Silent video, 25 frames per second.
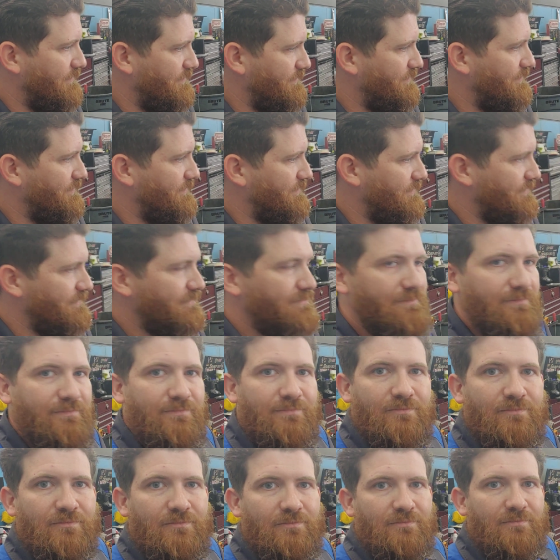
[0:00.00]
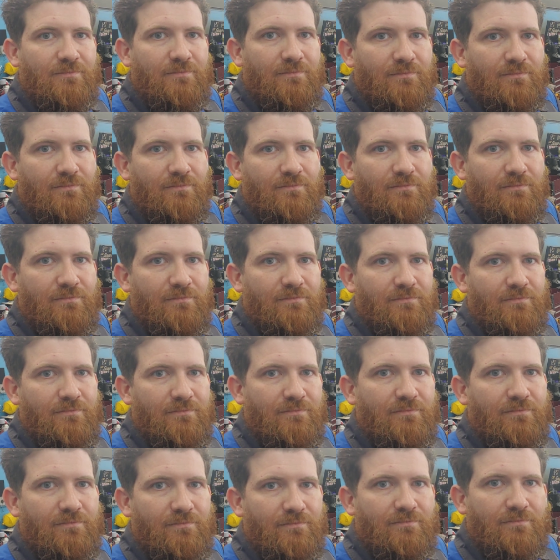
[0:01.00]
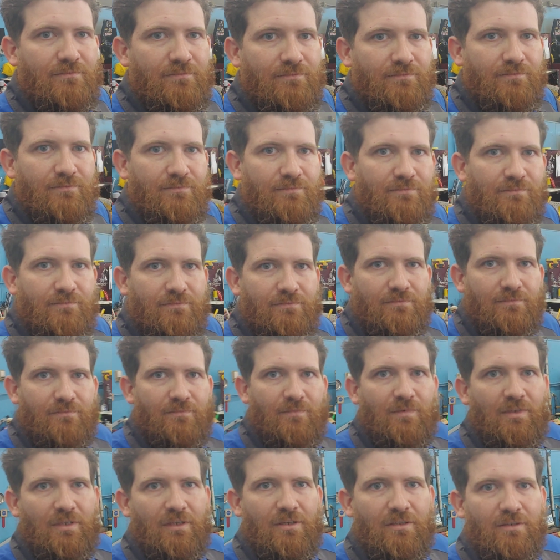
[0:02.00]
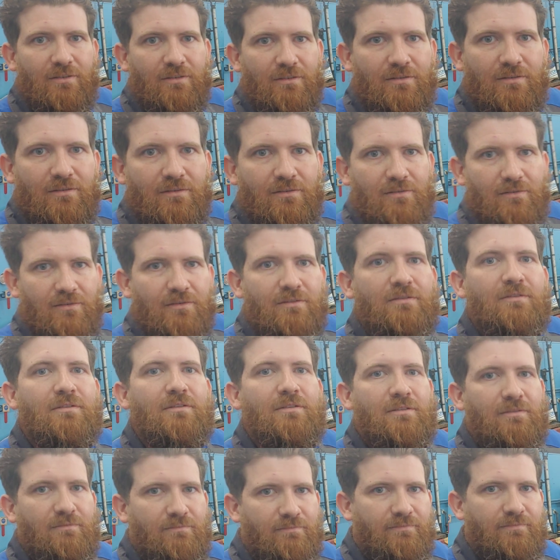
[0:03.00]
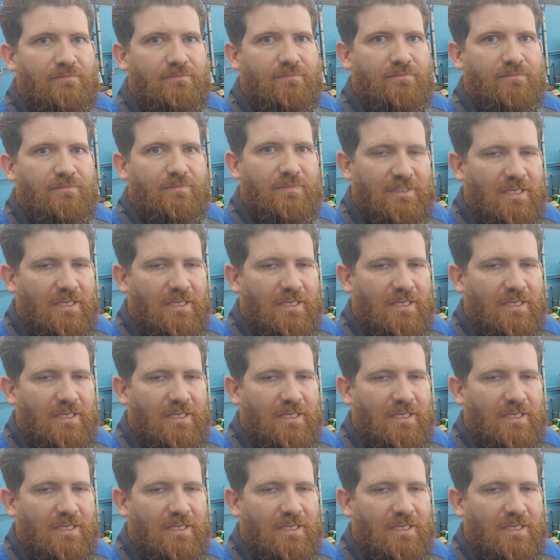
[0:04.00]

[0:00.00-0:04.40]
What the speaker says: So TPMS is throttle or a tire pressure monitor.